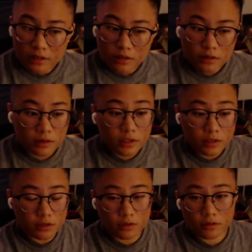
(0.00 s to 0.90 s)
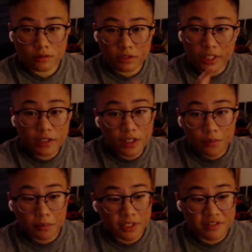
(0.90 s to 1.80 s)
this setting
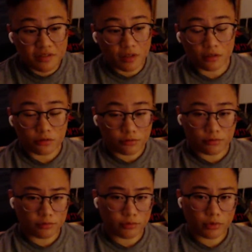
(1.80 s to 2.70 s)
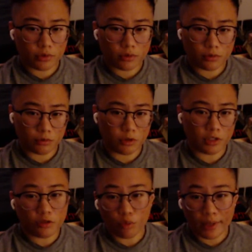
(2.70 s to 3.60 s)
up my stuff could
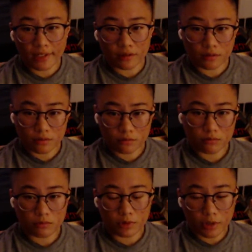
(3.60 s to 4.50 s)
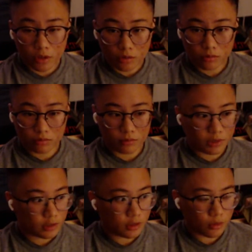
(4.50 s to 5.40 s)
have waited. I
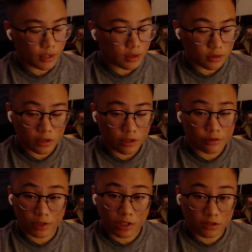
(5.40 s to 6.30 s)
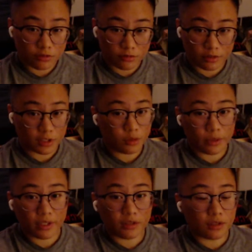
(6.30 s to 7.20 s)
could have waited until I was off. I could have
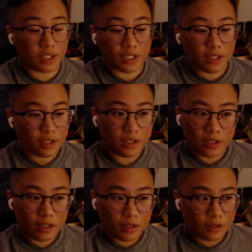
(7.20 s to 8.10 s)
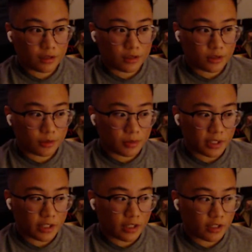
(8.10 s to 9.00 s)
waited until like I
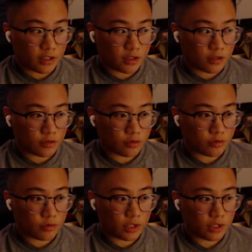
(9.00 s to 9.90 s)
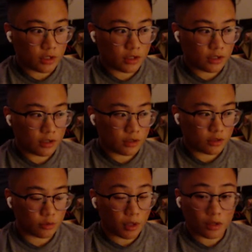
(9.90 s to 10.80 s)
got off
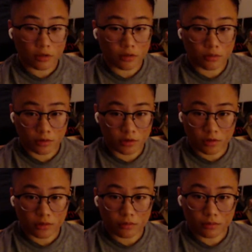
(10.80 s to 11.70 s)
tomorrow or something.